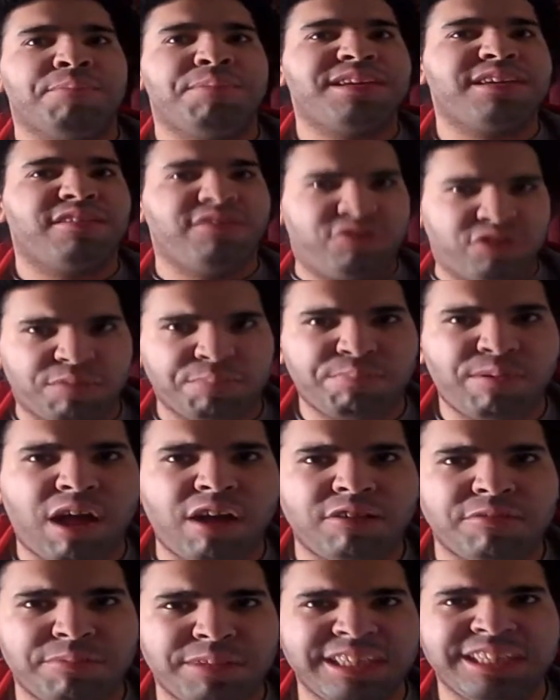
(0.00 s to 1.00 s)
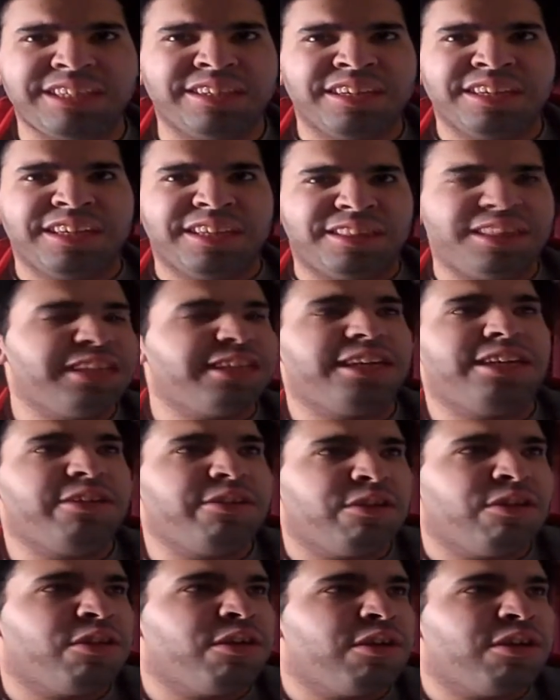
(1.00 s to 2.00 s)
because you're probably
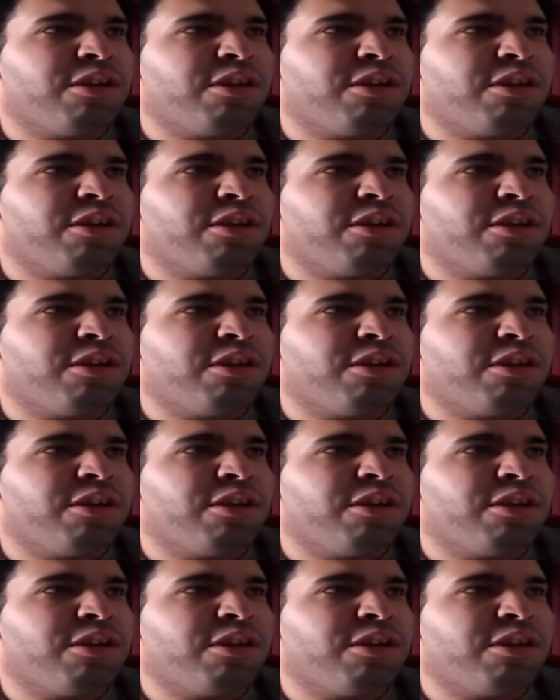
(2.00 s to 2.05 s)
thinking